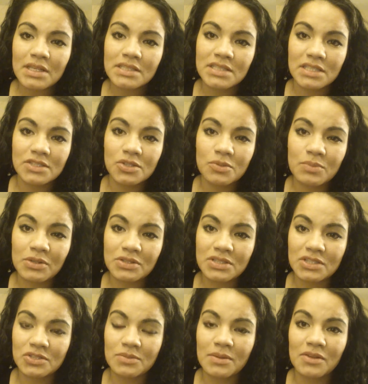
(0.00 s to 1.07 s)
Dental Birth
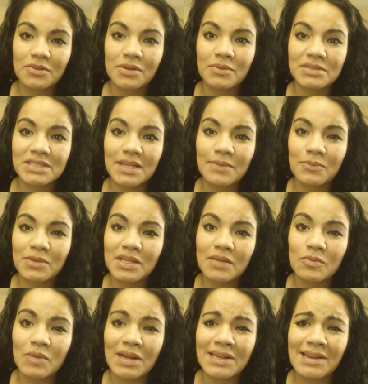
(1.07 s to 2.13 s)
Center Mothering, which I'm
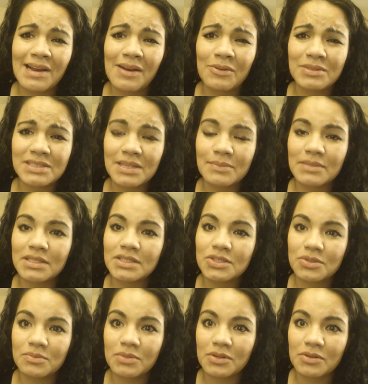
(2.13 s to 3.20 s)
reading right now, which I'm going to
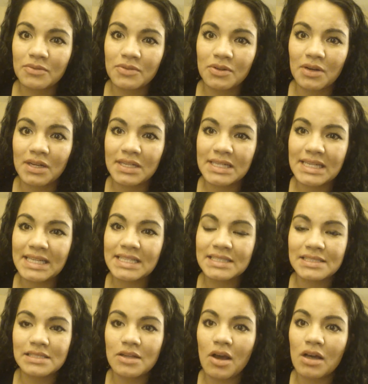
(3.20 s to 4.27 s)
do a book review on, and
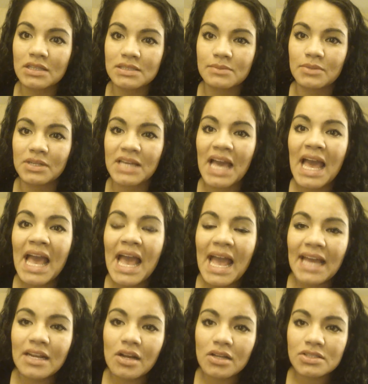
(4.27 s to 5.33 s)
it's an awesome book.
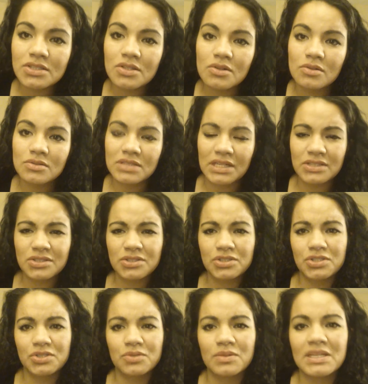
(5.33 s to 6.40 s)
And also, Dr.
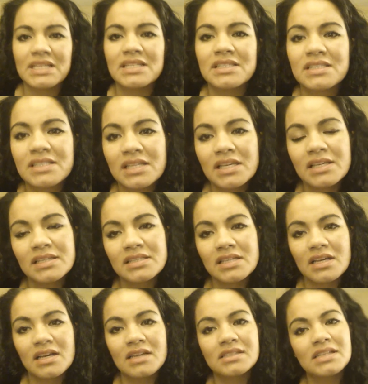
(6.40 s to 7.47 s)
Stu, he's
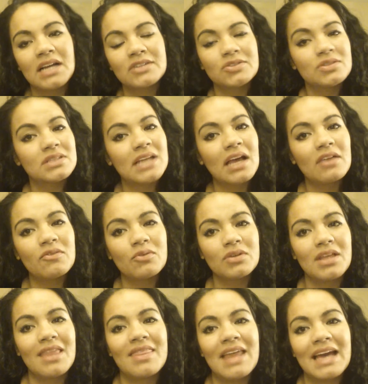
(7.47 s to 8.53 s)
a doctor in
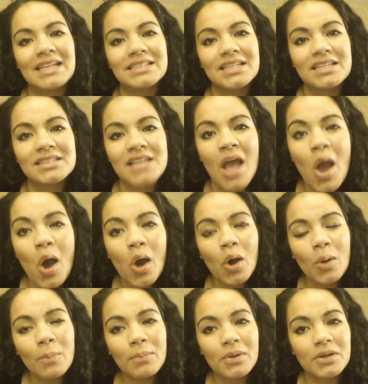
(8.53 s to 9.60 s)
California that does
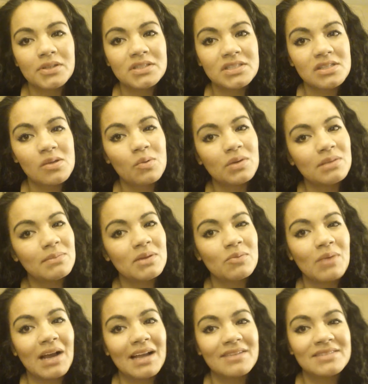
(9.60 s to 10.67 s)
home births with
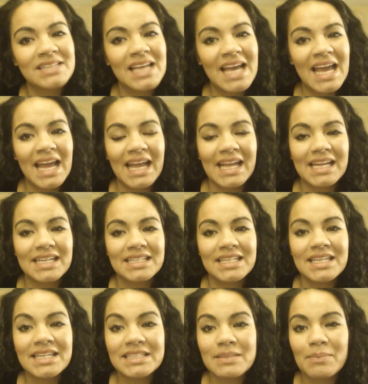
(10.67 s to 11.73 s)
midwives, and
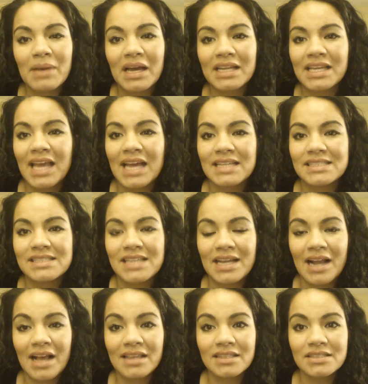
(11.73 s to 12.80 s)
he has a podcast that
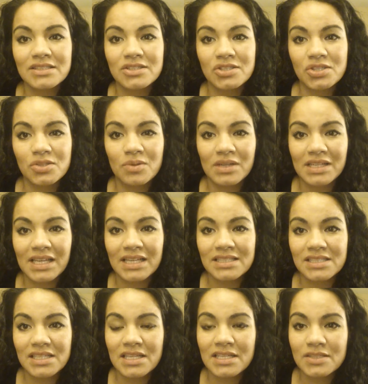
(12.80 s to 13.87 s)
I listen to on
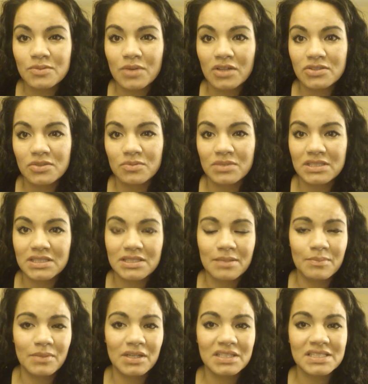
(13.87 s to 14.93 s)
occasion. He's also written
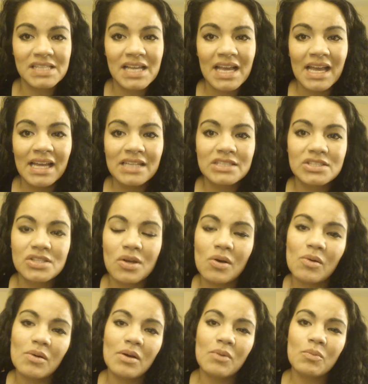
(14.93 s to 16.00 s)
some books.
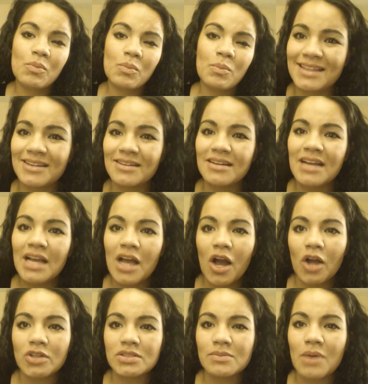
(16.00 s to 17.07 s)
So there
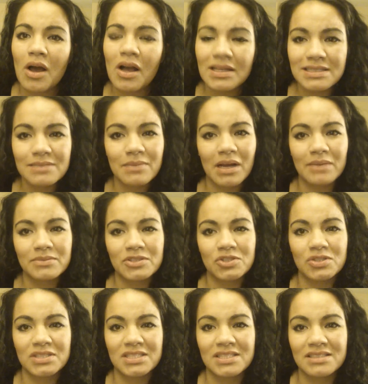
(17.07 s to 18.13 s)
are some awesome
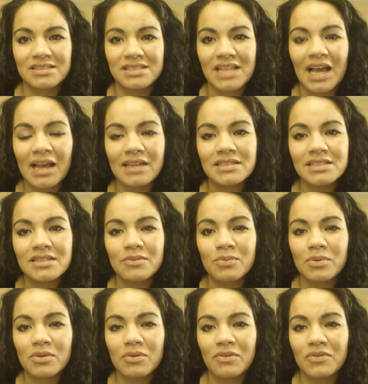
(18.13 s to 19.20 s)
obstetricians. I did a
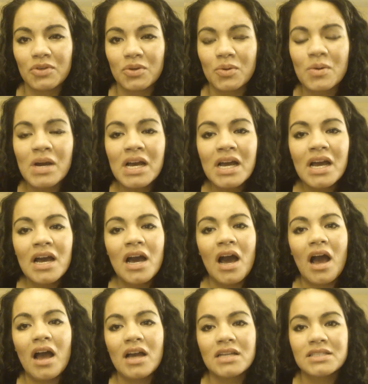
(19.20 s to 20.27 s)
book review
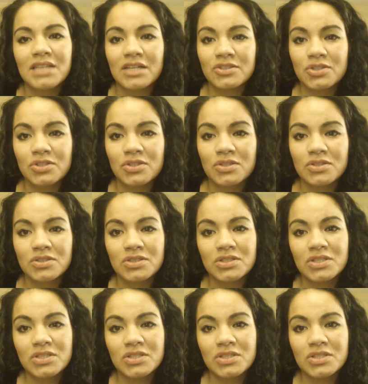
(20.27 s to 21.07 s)
on Dr.